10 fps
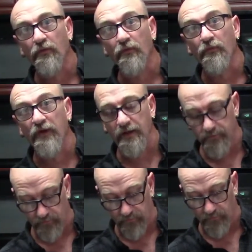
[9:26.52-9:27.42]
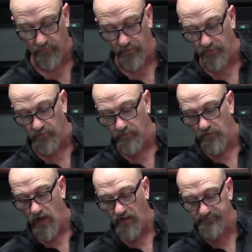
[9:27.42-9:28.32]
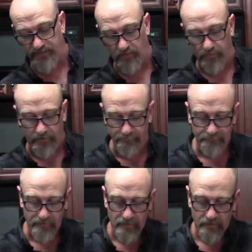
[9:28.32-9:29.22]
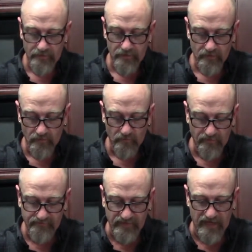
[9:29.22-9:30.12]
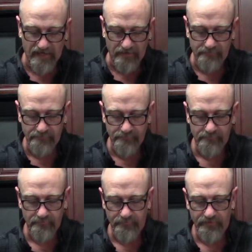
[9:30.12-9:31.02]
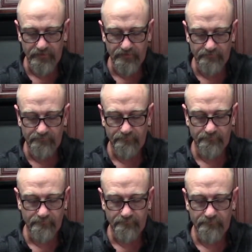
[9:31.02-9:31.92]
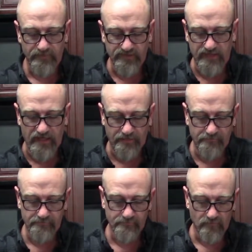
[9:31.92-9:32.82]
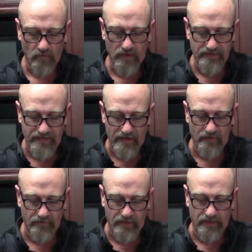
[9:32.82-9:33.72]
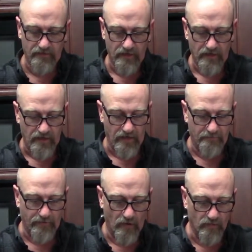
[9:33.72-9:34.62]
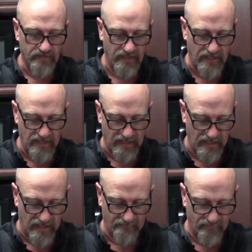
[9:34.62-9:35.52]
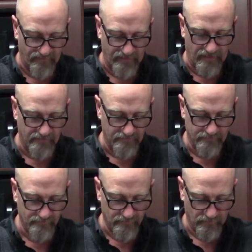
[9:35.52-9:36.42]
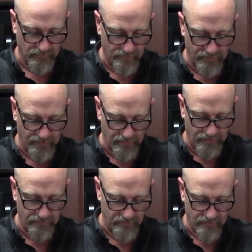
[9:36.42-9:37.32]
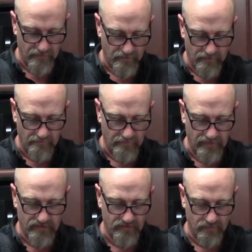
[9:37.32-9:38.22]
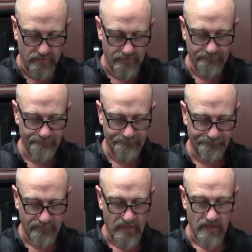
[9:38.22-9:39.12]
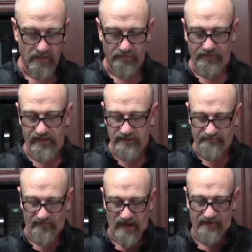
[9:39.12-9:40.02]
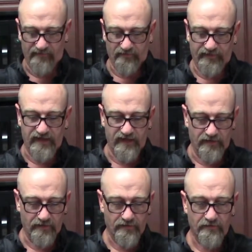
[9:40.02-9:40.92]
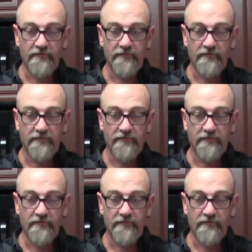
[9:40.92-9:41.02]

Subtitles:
rim, little offset rim, we've taken the stick, went down in and poked everything real good. Make sure these 5 over here